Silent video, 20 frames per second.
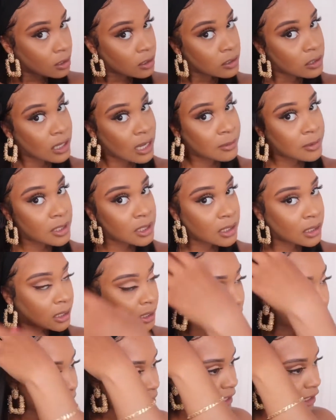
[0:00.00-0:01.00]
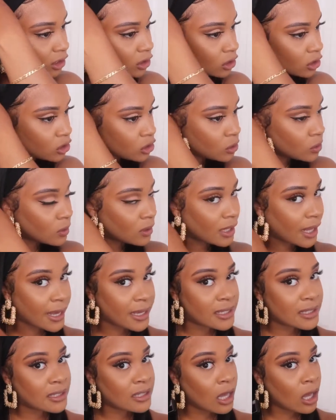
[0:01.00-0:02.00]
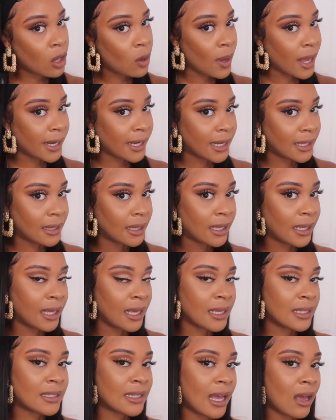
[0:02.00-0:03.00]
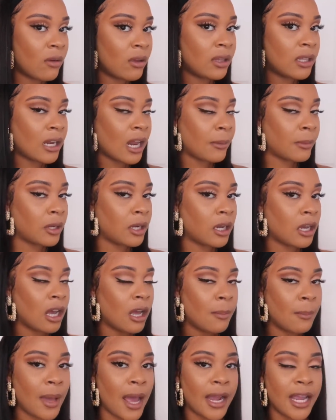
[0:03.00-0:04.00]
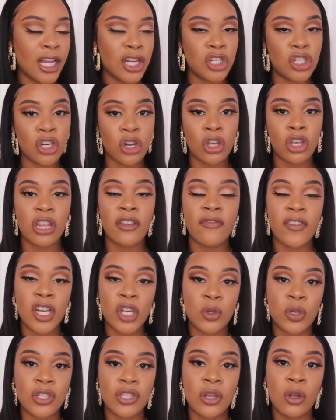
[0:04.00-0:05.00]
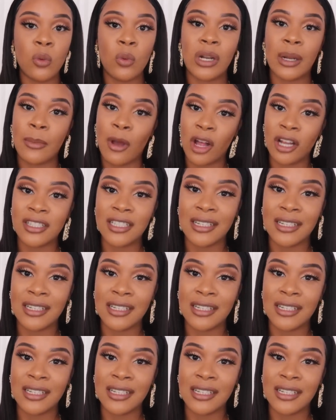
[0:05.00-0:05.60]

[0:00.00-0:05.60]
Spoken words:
So I'm just gonna continue to do like so and get the kinks out, and then I'm gonna come back and show you the finished result when I'm all